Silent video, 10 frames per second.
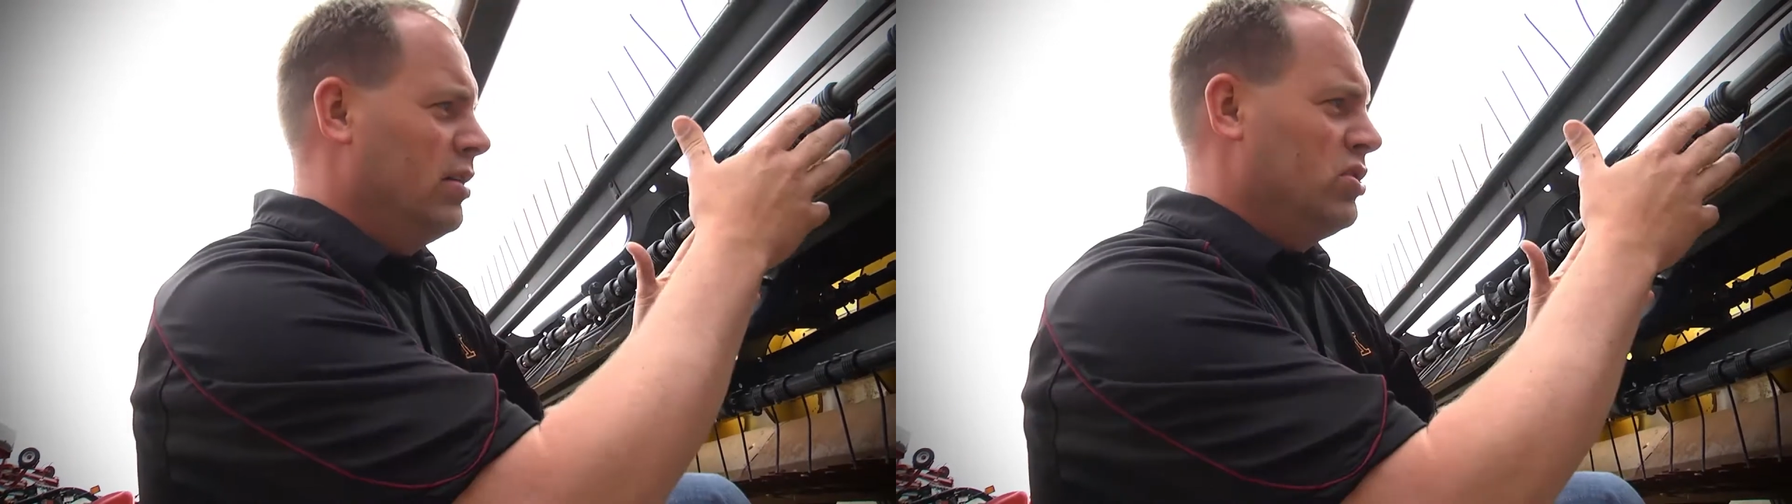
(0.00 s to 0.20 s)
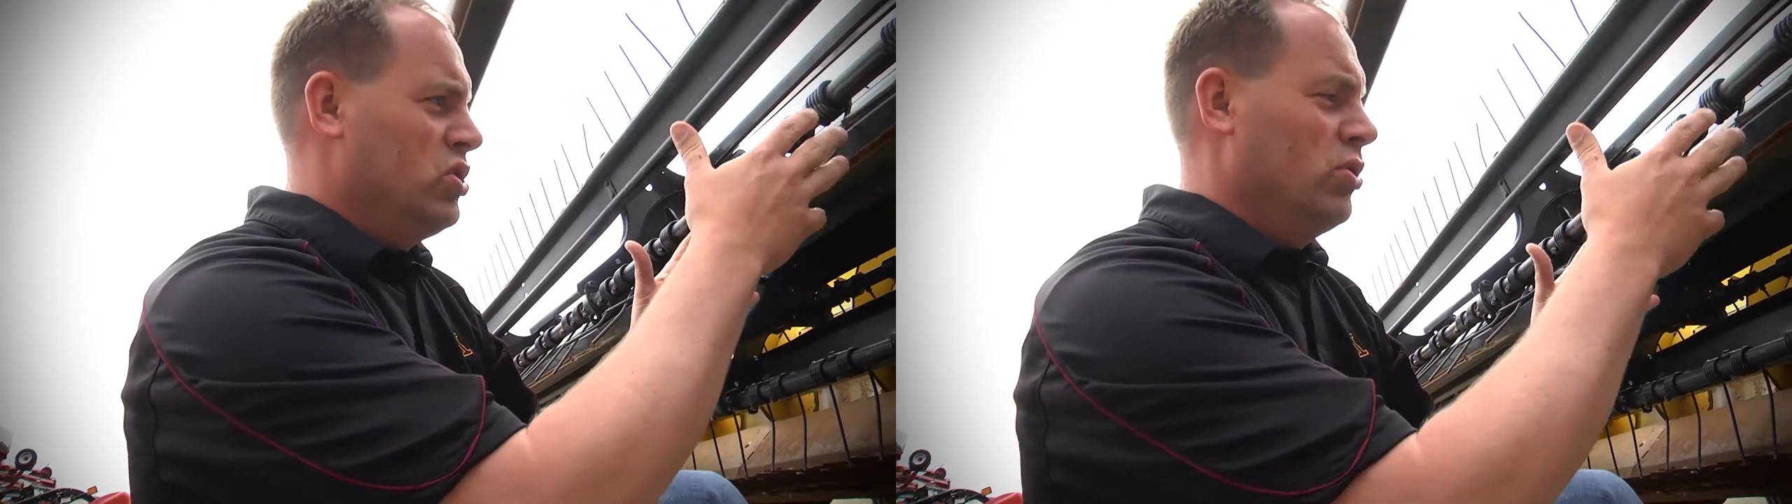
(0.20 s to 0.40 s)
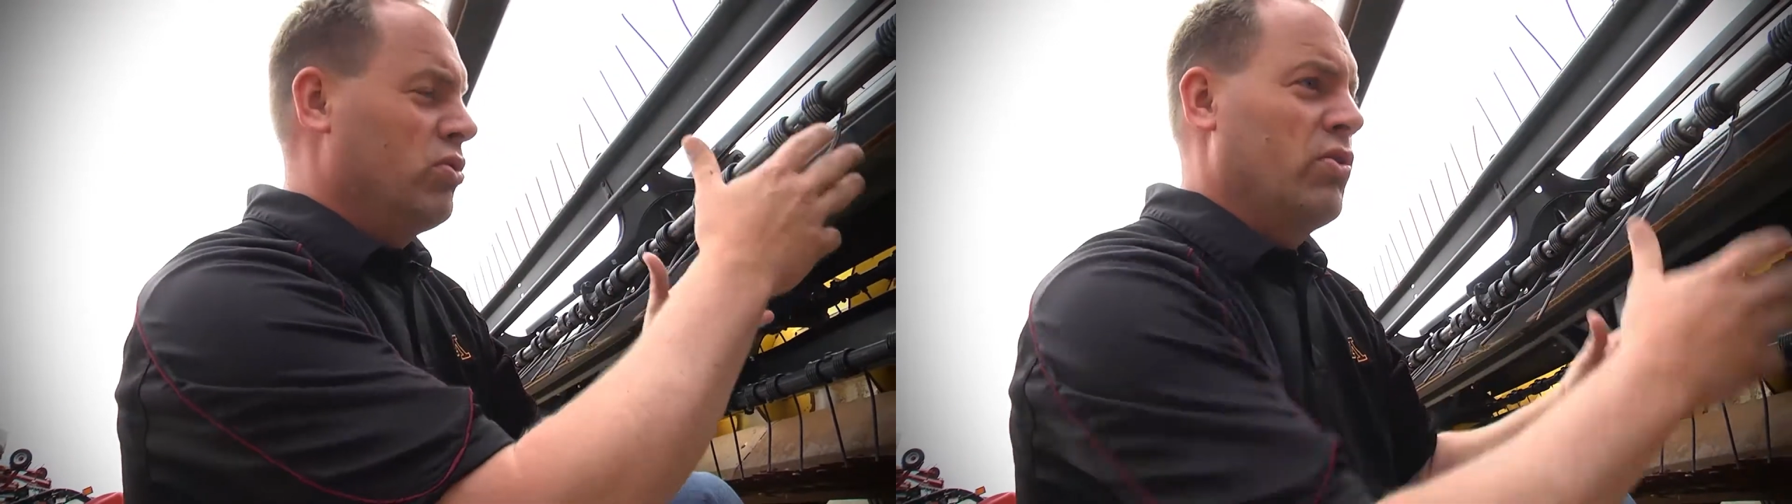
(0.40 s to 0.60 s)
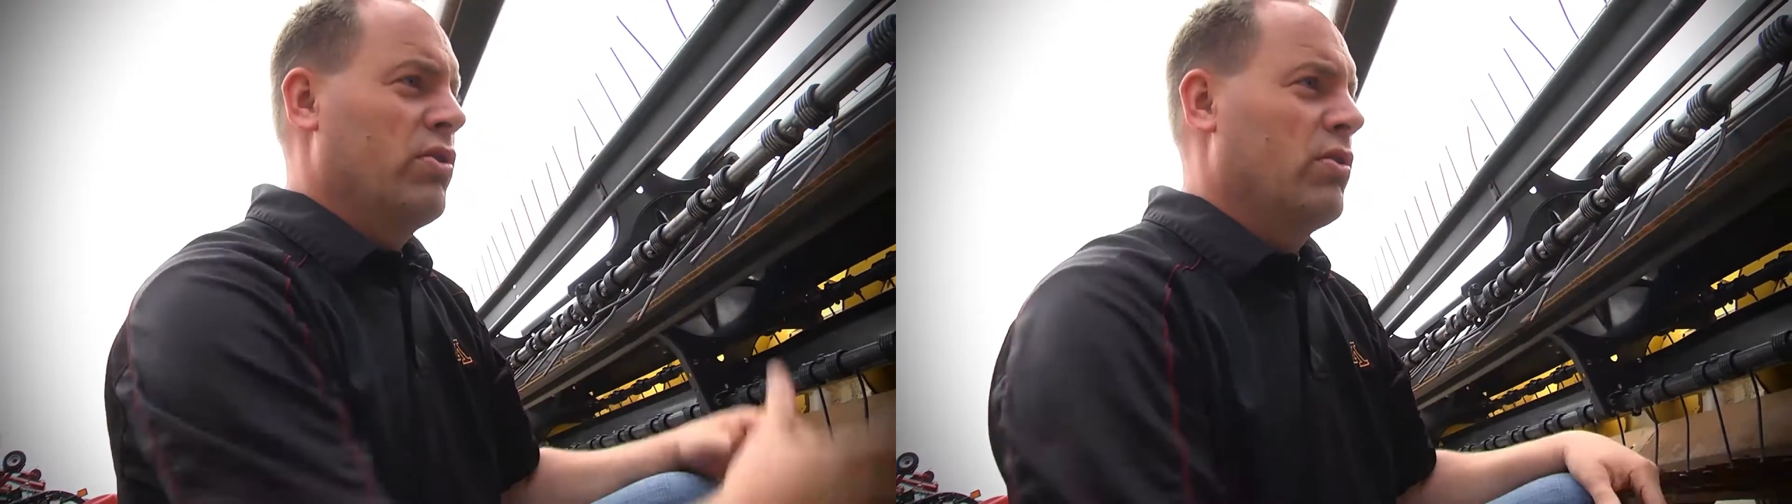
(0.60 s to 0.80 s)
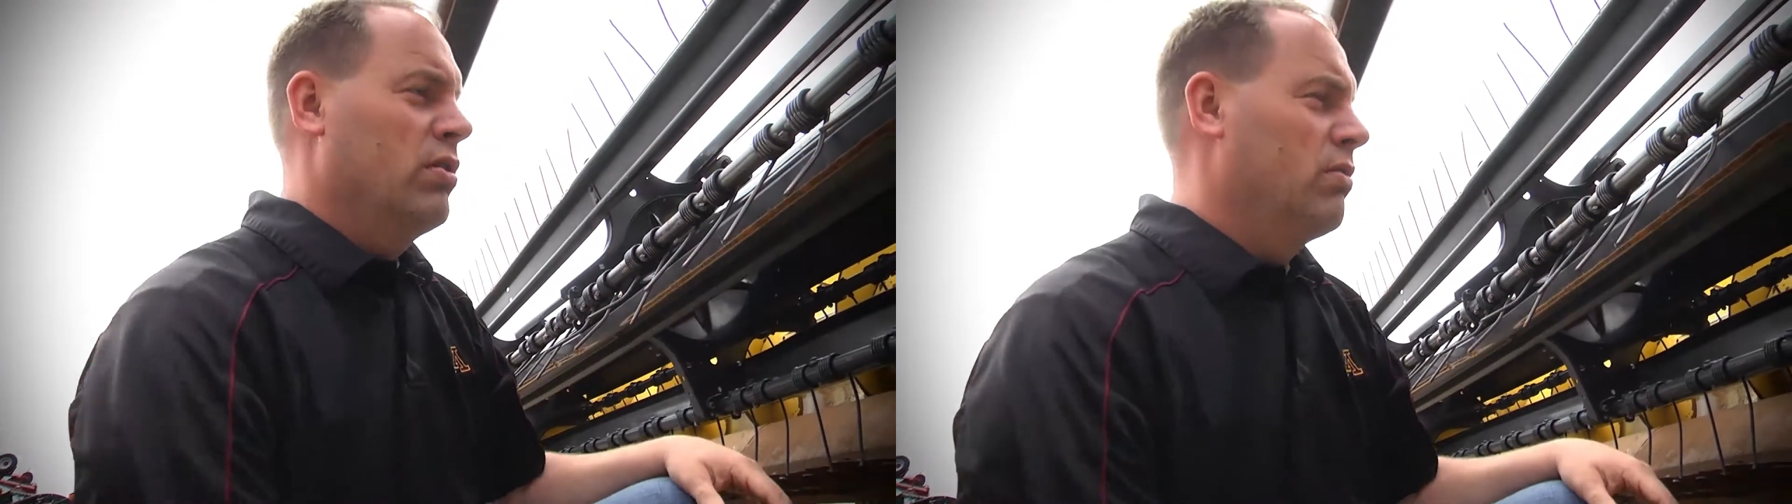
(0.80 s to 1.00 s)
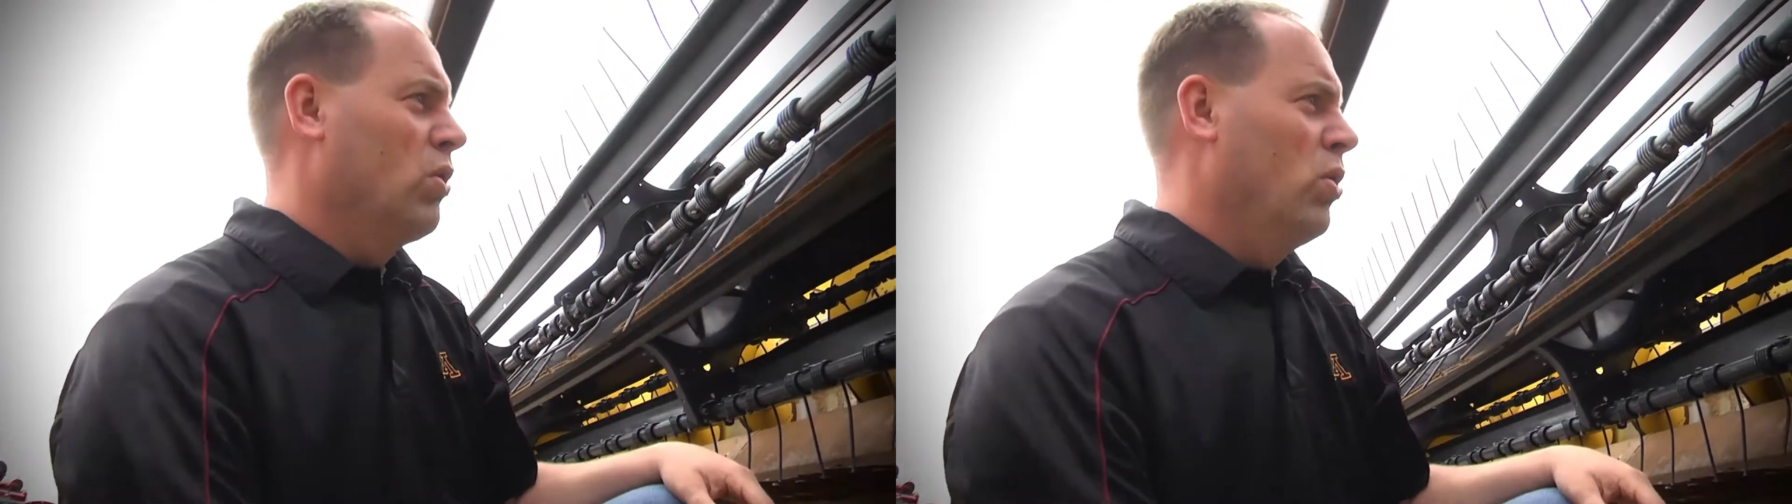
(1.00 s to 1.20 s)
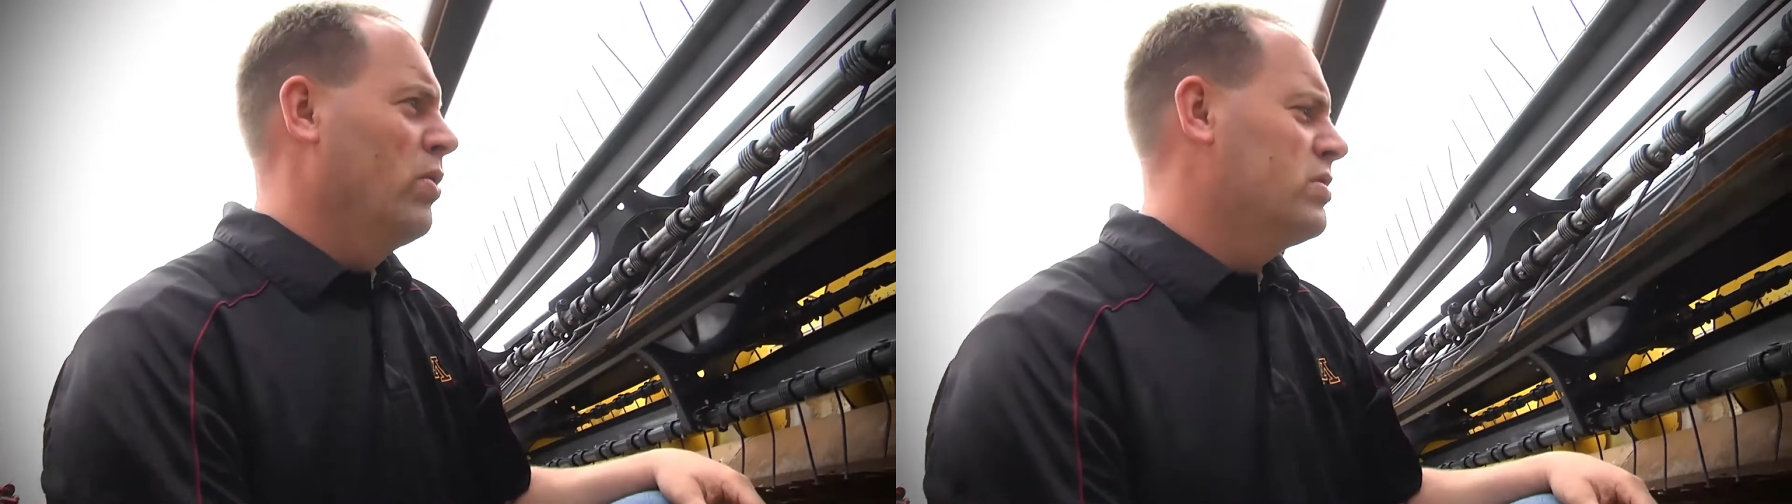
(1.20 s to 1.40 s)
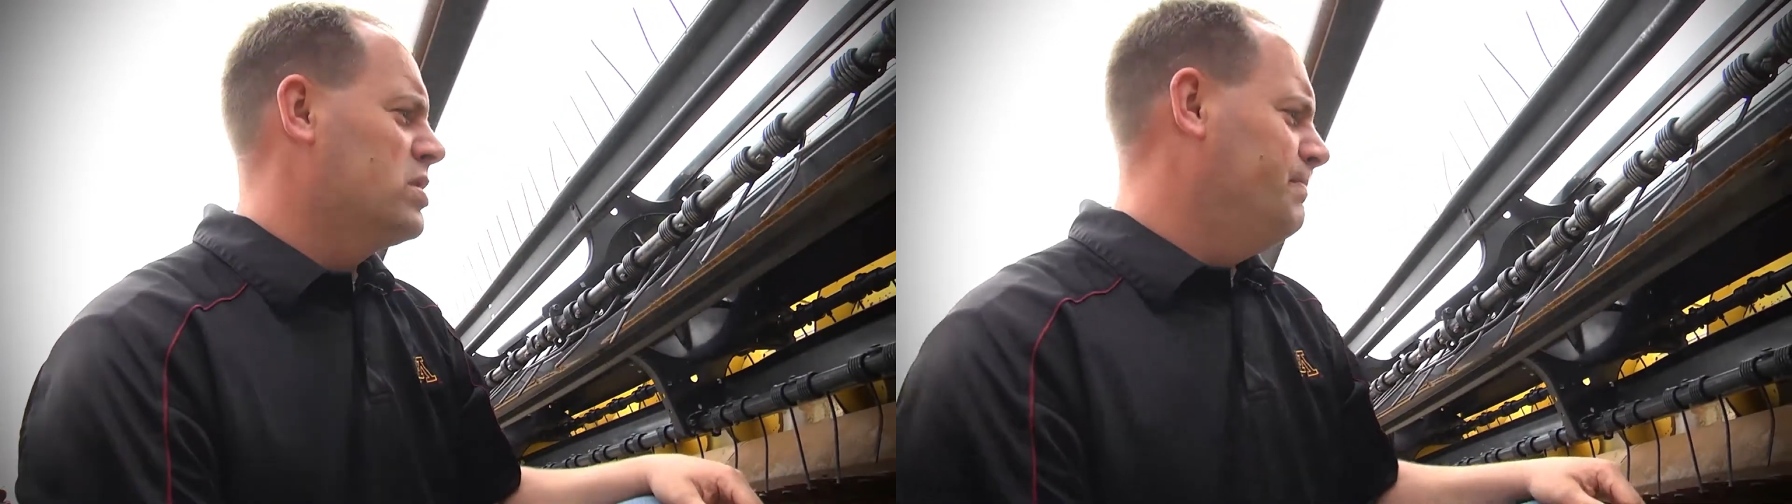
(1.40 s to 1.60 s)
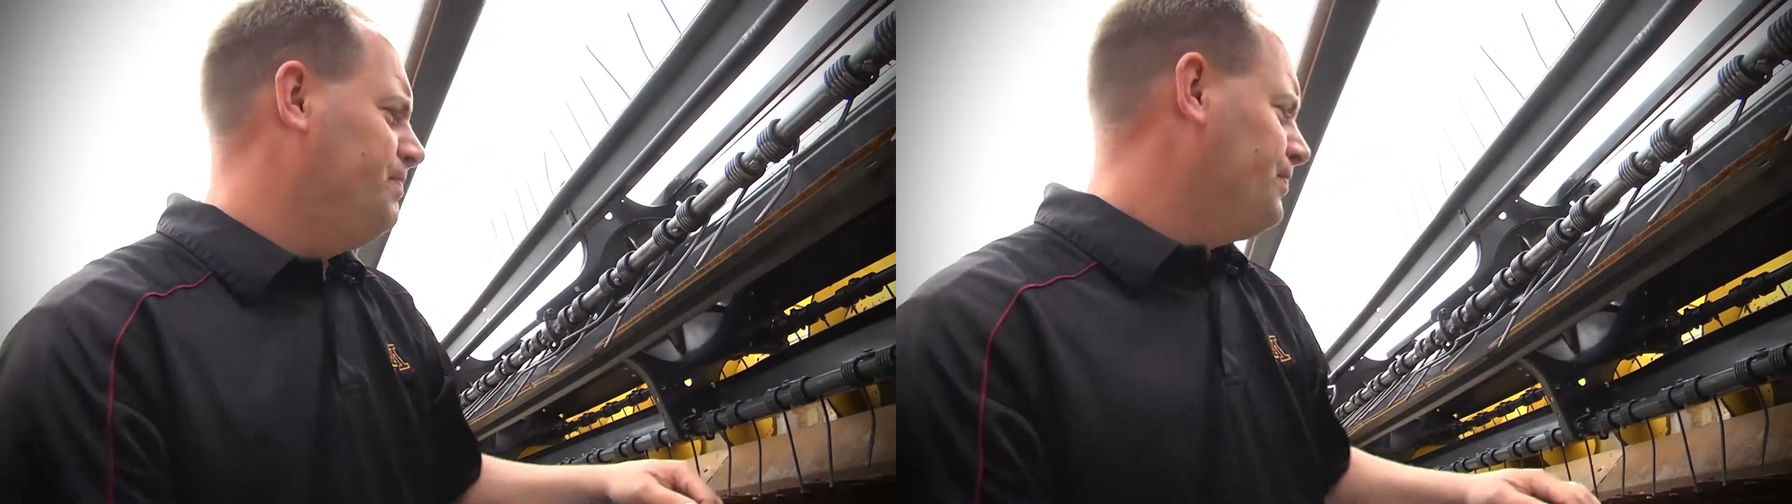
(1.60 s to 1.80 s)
shoot through the rollers.